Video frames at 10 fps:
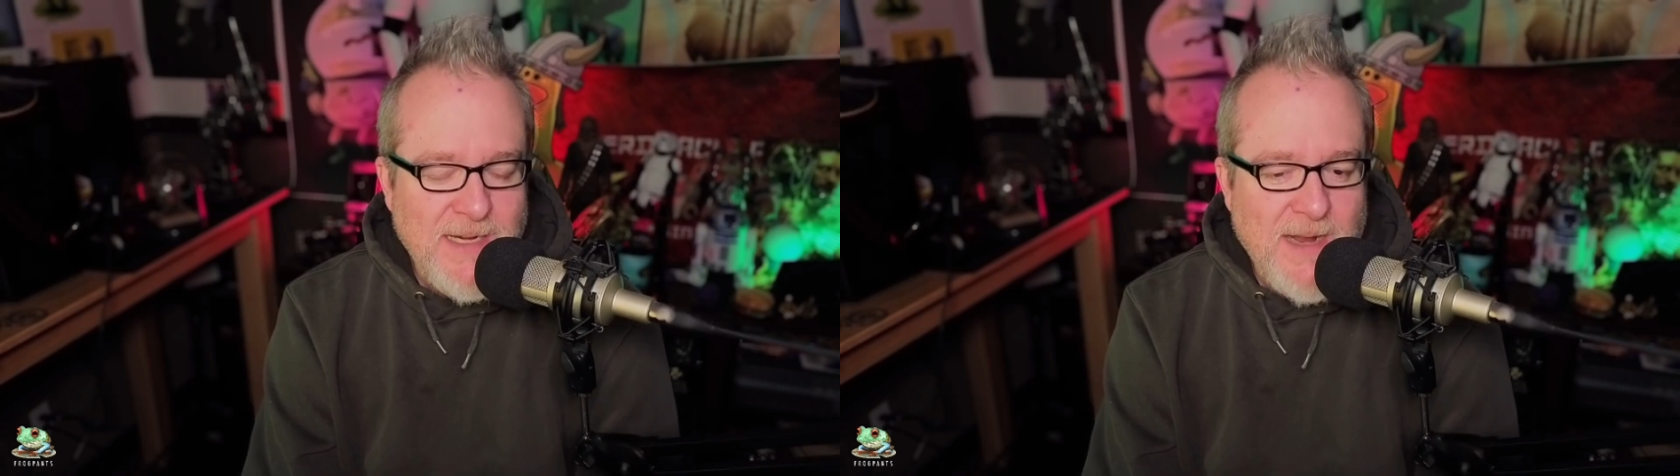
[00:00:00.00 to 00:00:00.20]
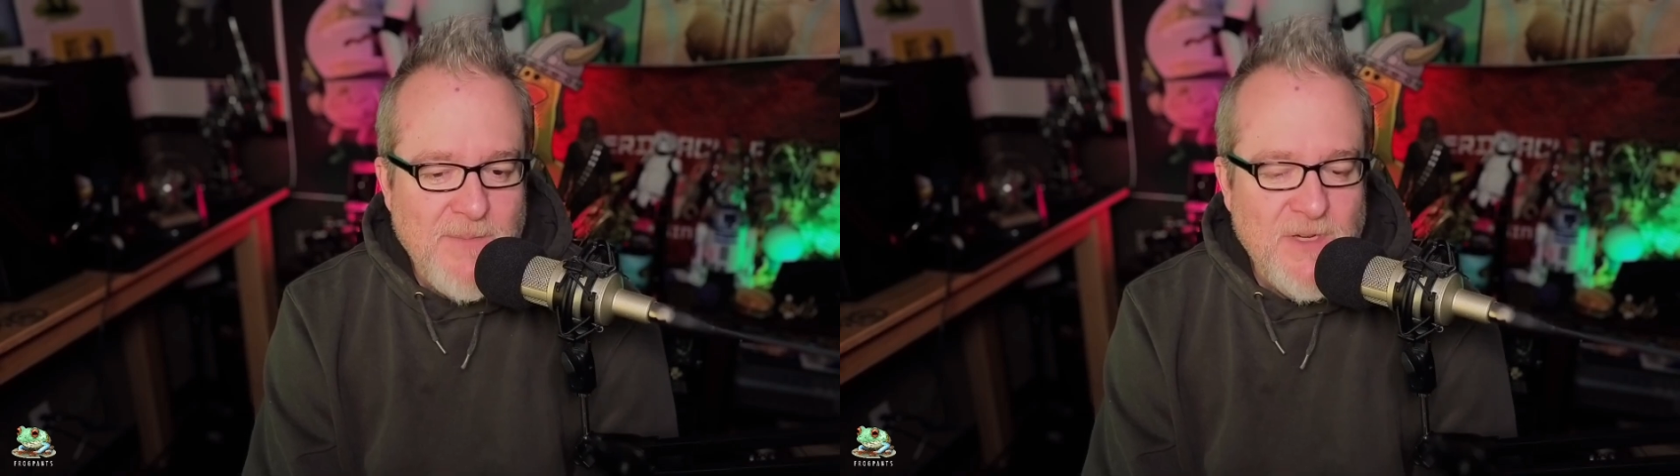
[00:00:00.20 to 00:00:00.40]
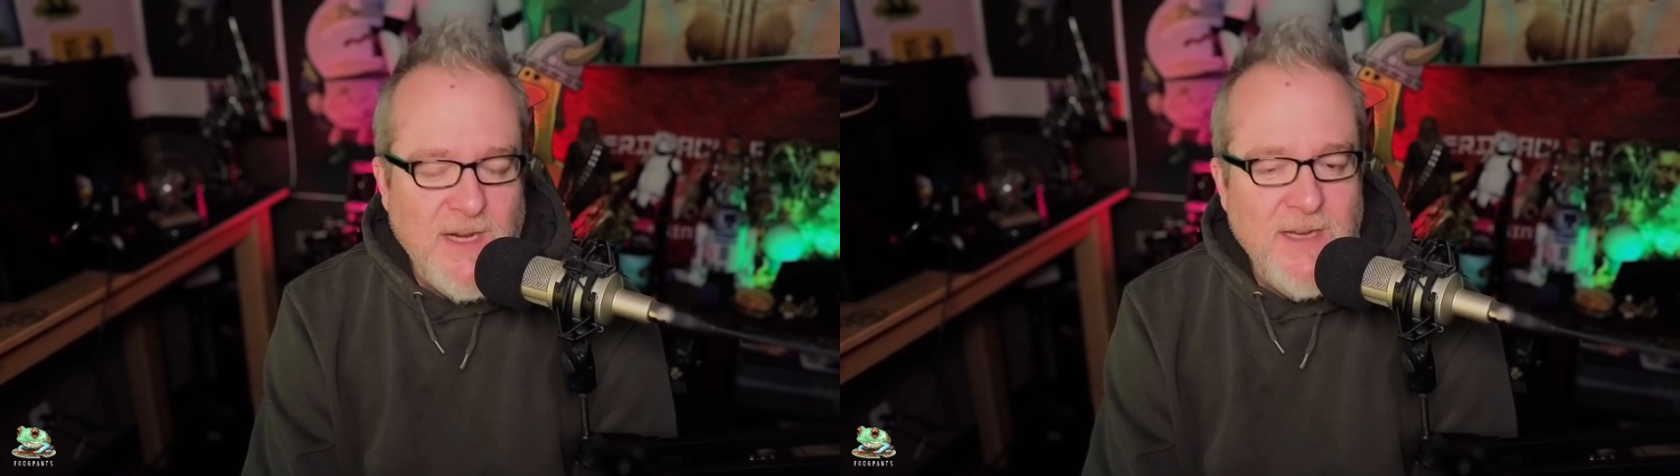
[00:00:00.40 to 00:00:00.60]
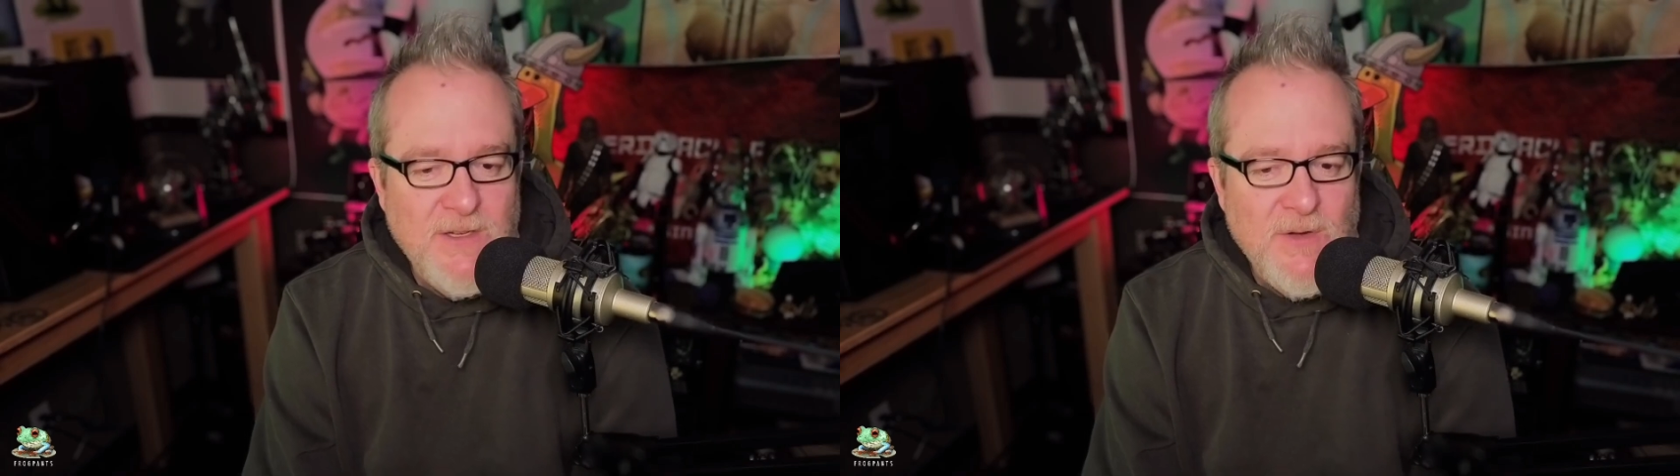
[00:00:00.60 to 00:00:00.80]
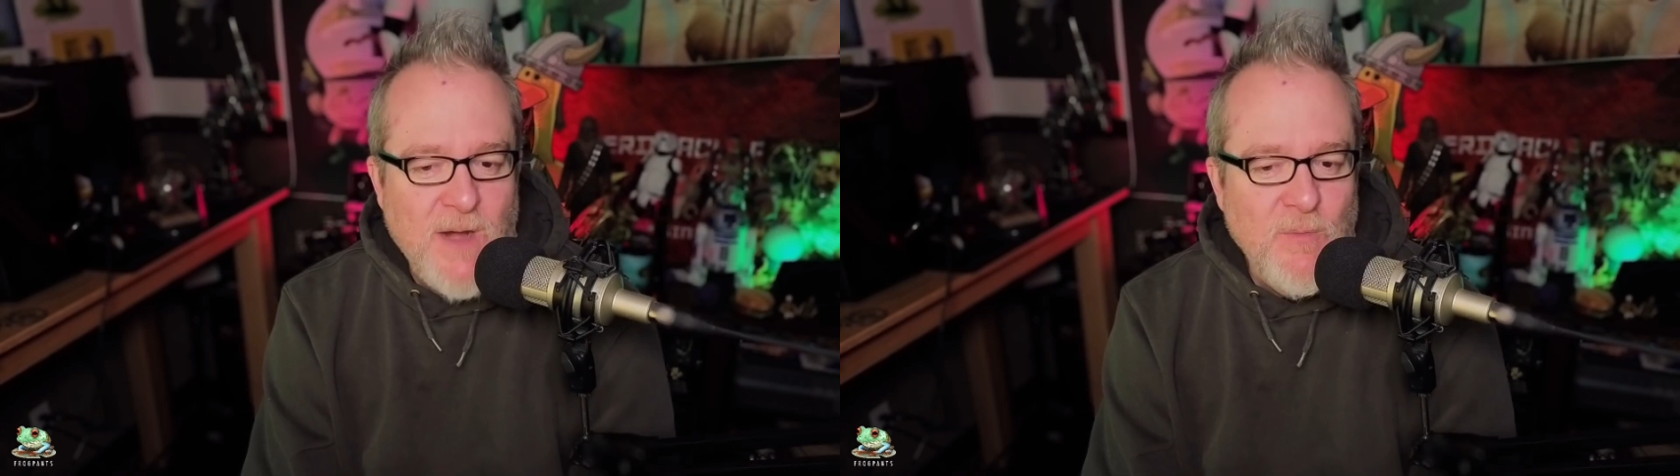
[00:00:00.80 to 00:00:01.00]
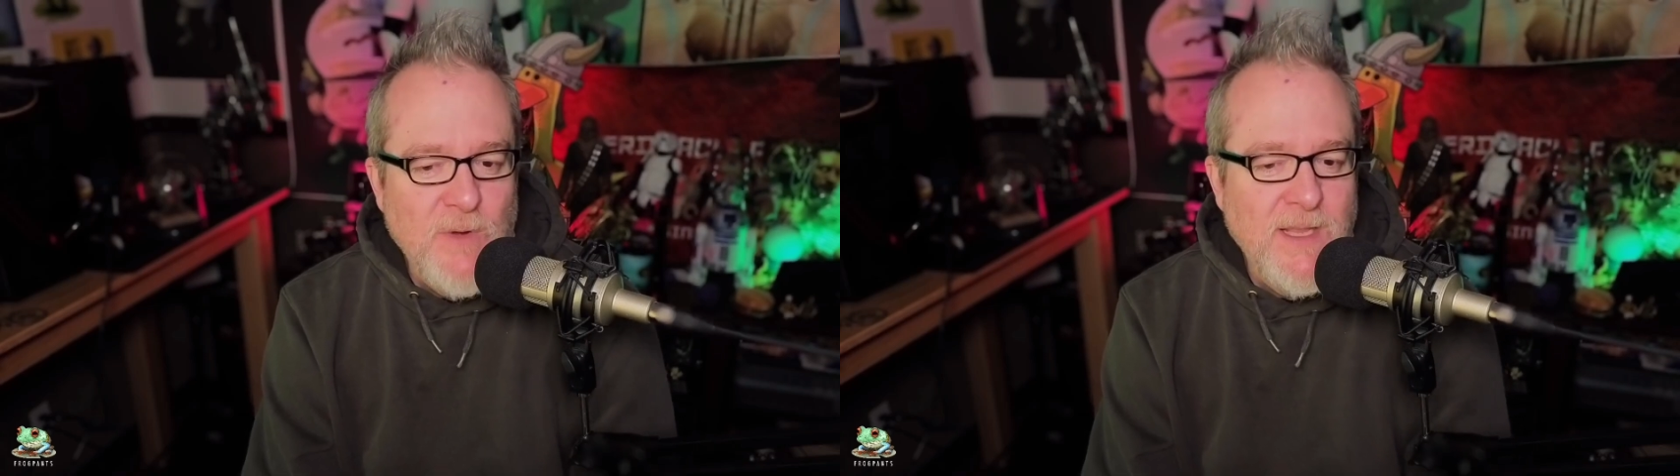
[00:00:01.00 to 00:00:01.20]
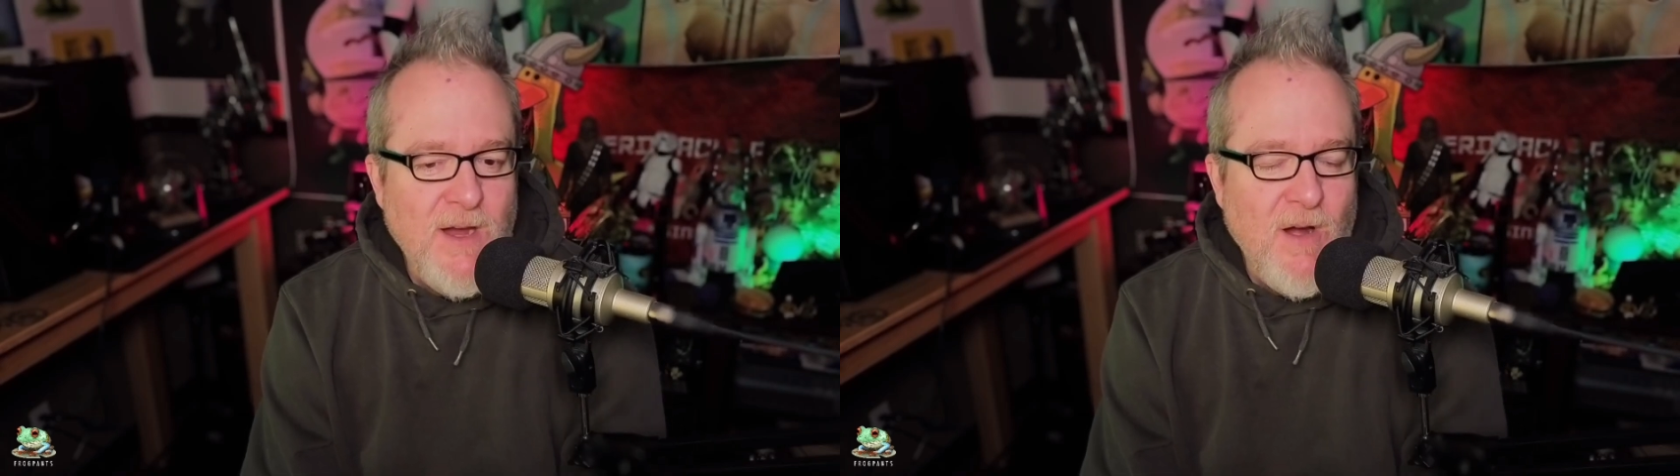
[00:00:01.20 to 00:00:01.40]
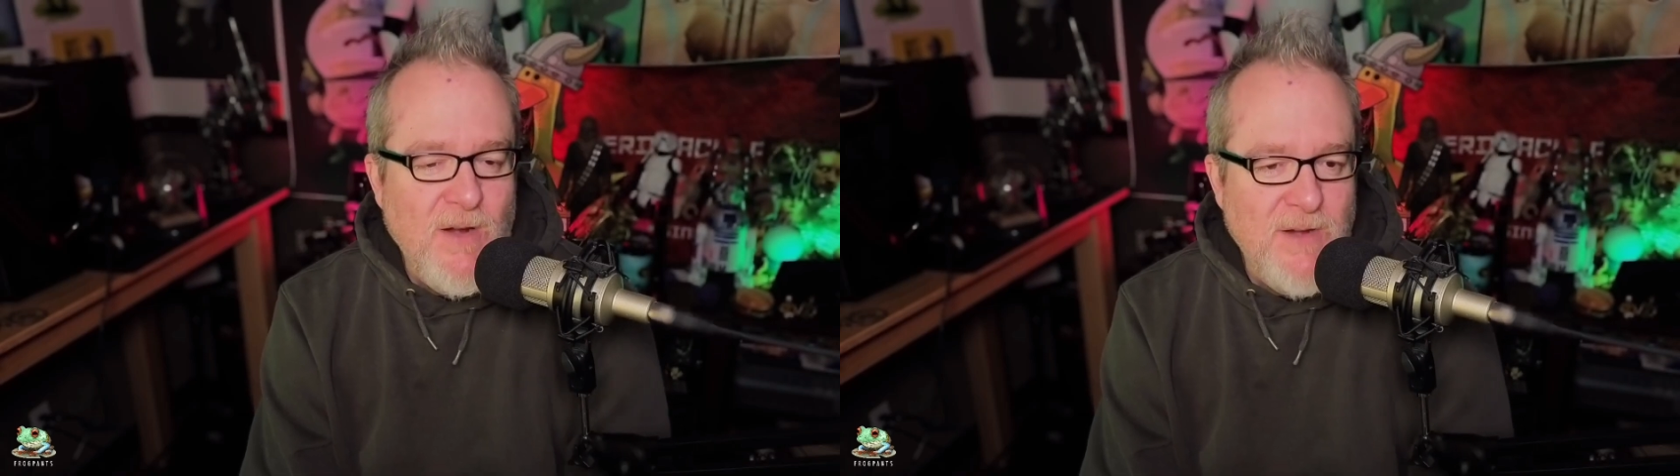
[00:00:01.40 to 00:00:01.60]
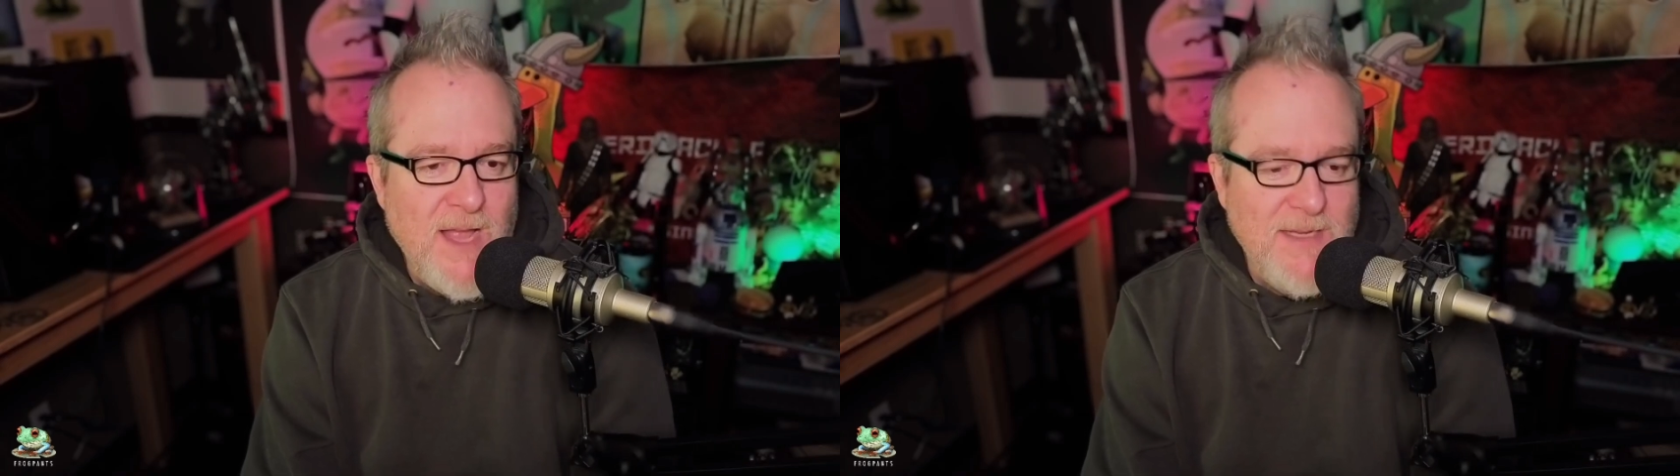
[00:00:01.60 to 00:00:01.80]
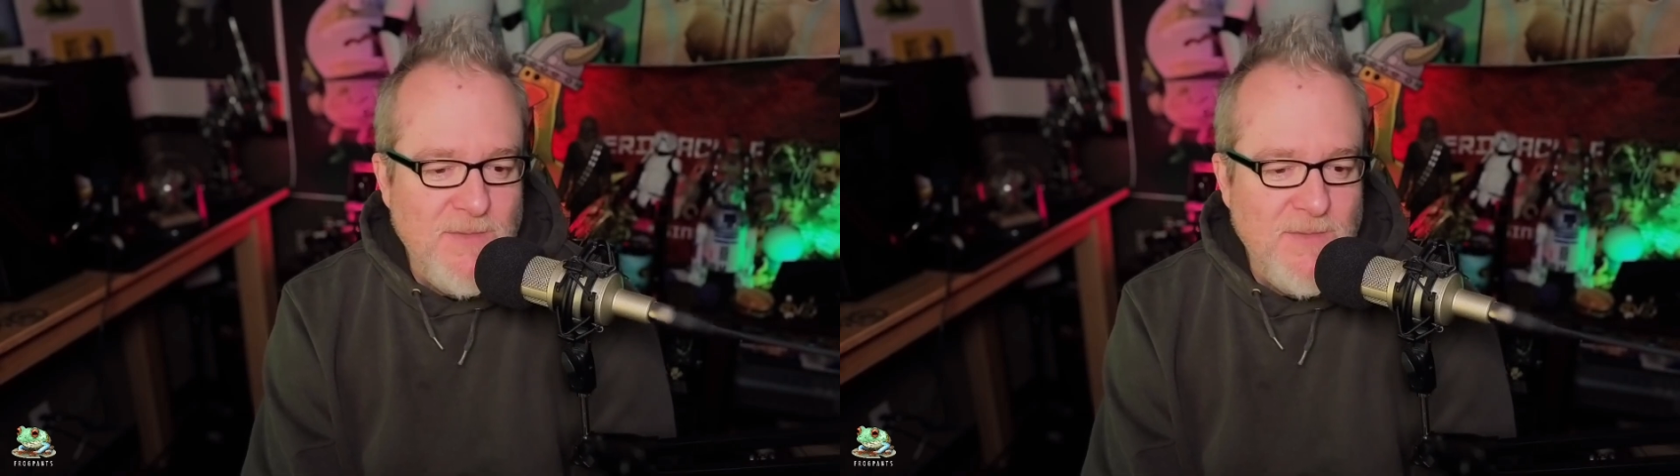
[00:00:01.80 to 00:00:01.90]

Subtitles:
I'm going to try really hard not